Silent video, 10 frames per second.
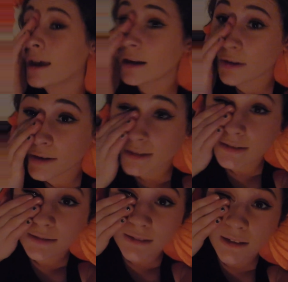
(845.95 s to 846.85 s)
Anyways,
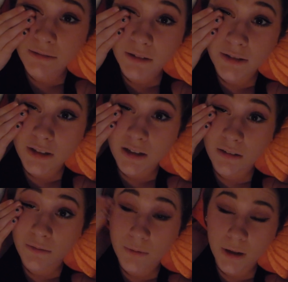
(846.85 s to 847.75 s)
thanks for watching.
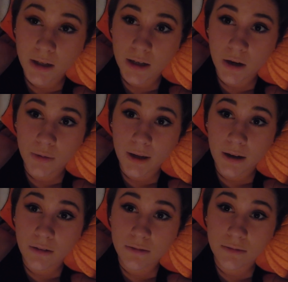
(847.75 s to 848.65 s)
We're gonna go now.